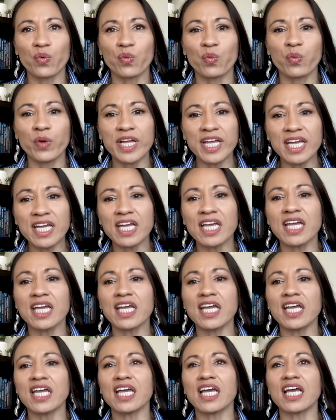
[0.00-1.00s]

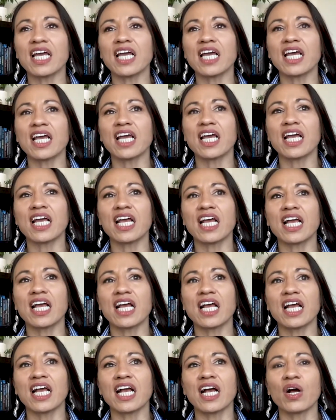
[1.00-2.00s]
we
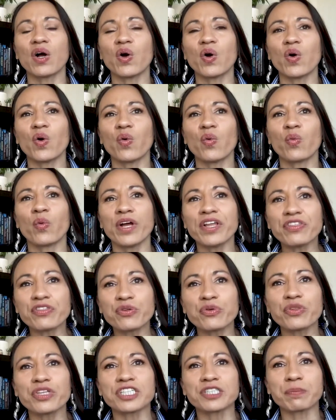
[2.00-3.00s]
went
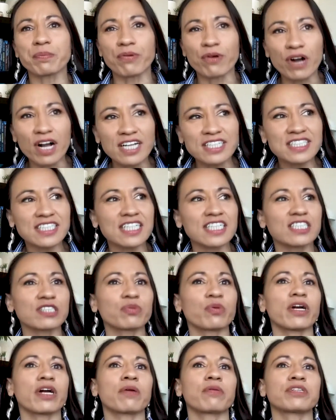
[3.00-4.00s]
through this process
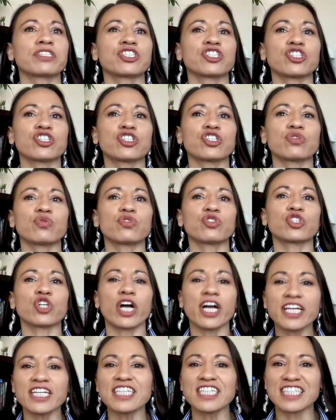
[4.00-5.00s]
where it was
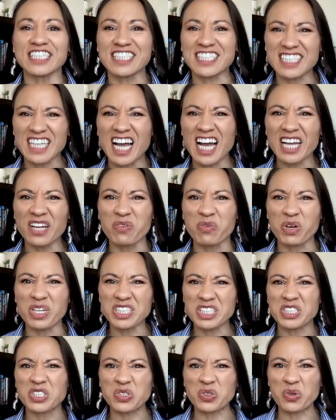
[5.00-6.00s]
trying to decide what
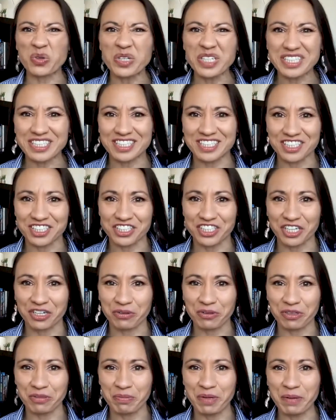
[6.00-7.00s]
stories to share
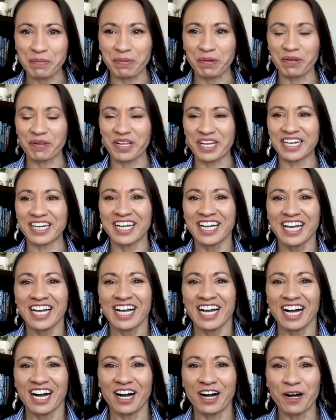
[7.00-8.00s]
with people. And
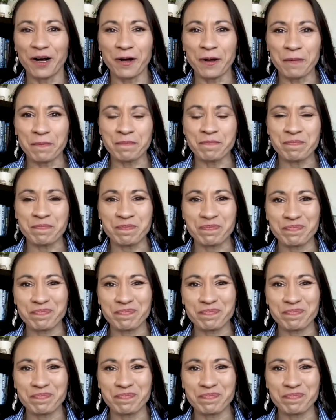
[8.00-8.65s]
um,